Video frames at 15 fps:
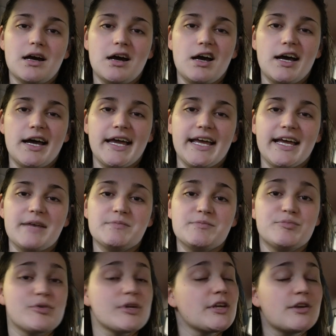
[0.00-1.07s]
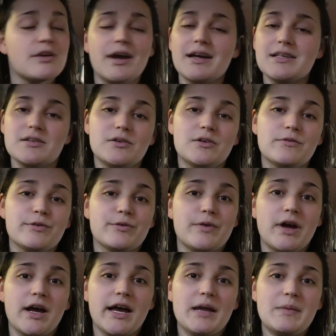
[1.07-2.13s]
I am bringing you guys along for the
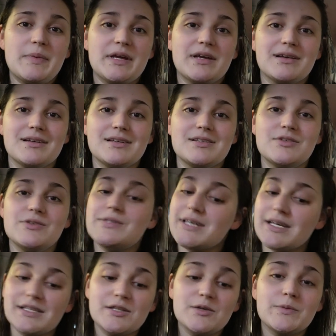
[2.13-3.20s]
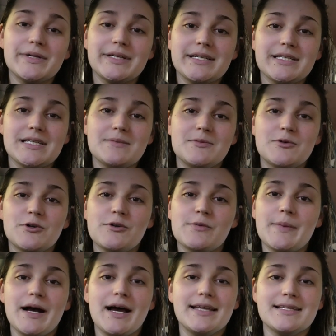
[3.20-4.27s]
ride because you said that you wanted to see more
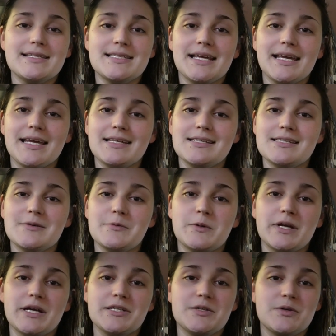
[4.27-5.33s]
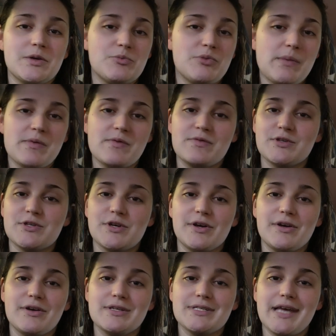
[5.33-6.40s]
of behind the scenes in what I do in prepping for
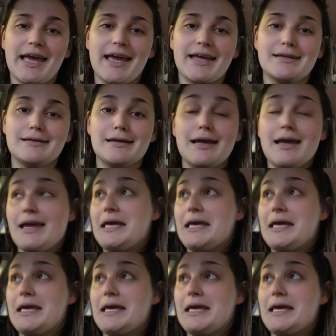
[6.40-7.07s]
shows, and